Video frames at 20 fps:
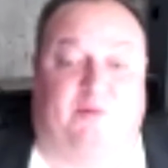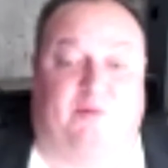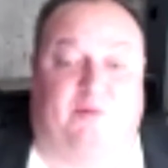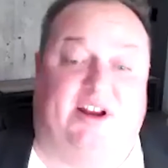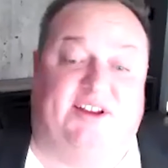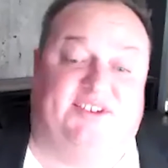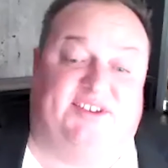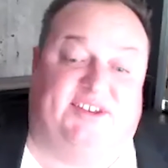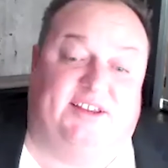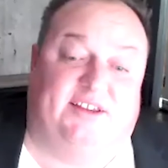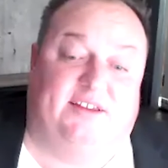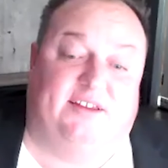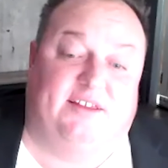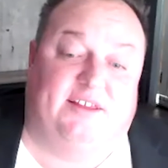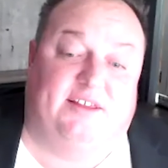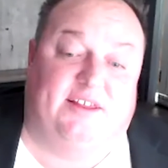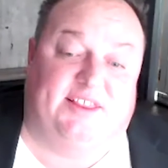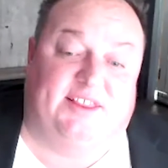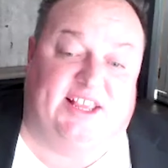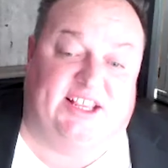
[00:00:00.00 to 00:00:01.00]
pricing
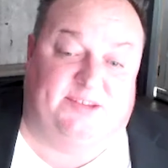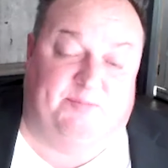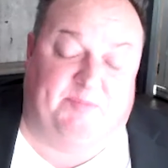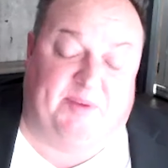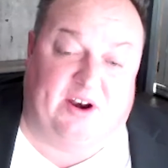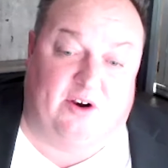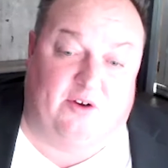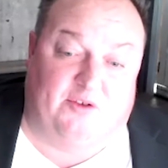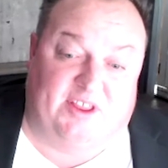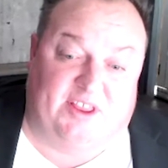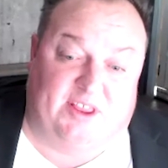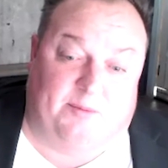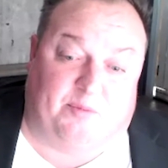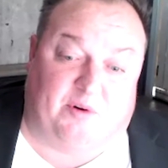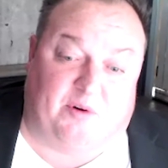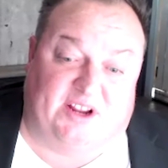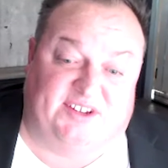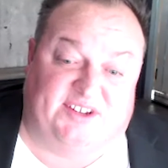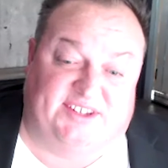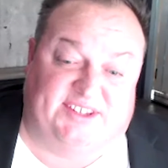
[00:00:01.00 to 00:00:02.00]
that's better than the
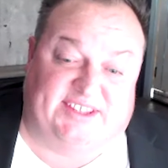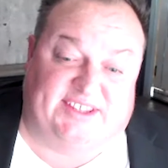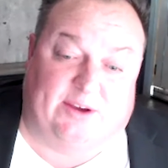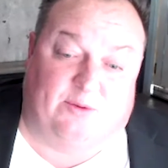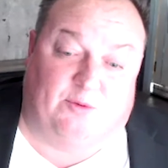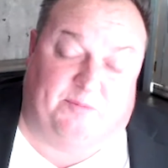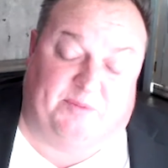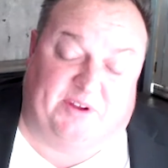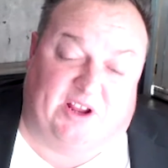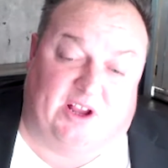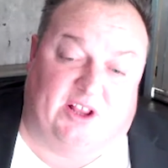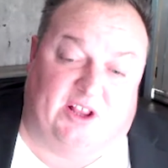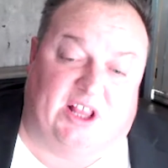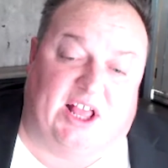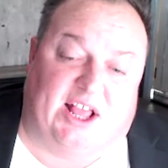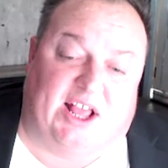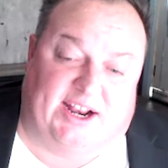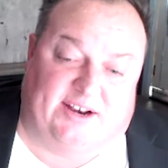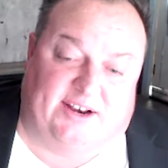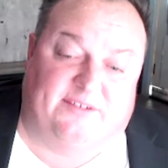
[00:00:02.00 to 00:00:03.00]
prices that would be
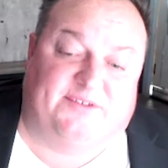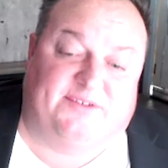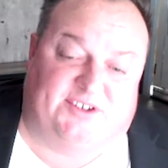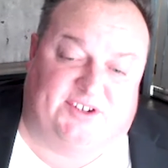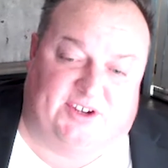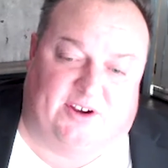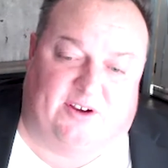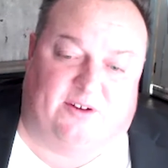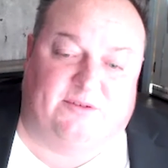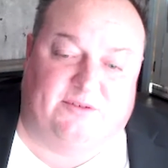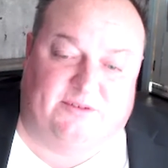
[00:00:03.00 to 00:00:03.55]
online. So